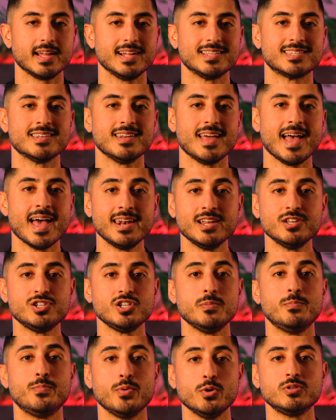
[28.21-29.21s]
It's an
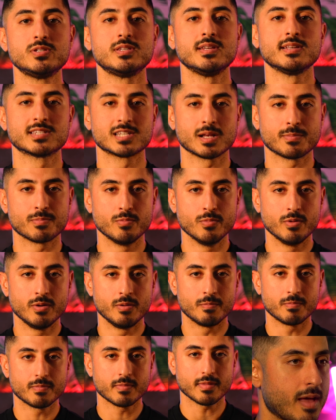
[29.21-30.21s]
energy boosting
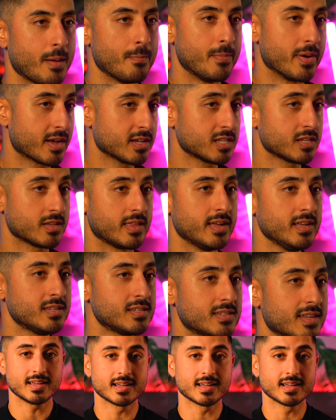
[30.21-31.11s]
supplement and because of this,